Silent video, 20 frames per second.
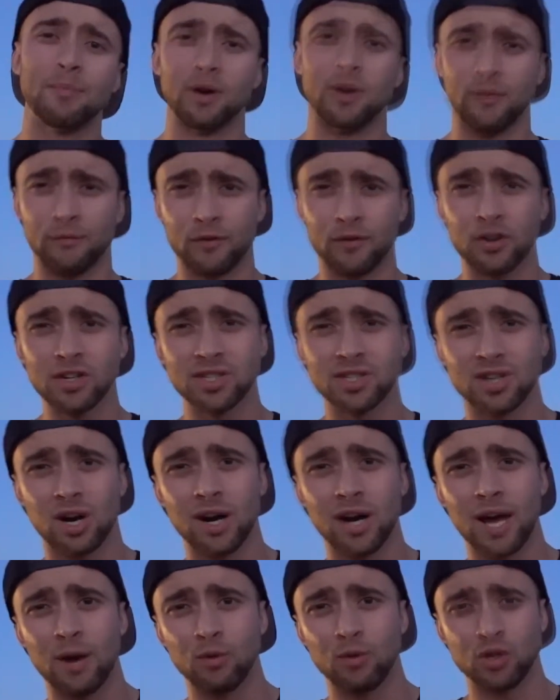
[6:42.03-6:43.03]
But first
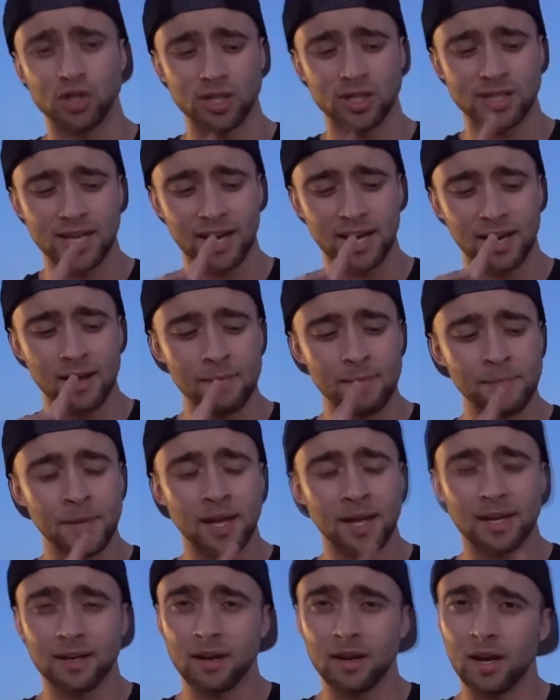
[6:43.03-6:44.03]
start out with just like
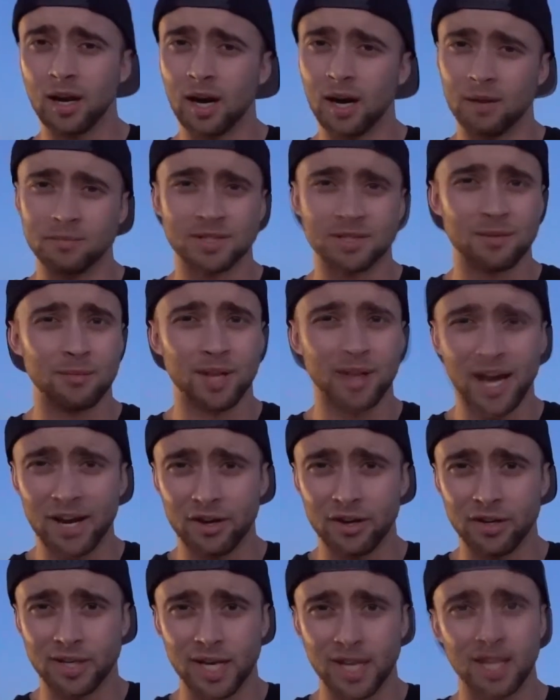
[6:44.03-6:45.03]
some
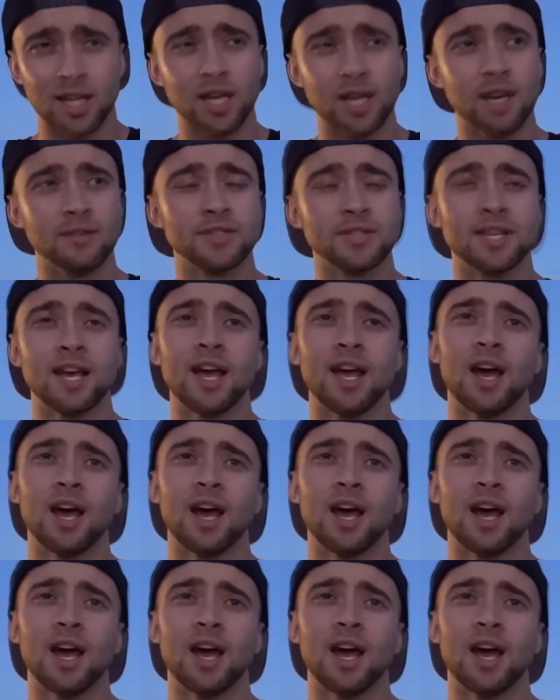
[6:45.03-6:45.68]
lighter deadlifts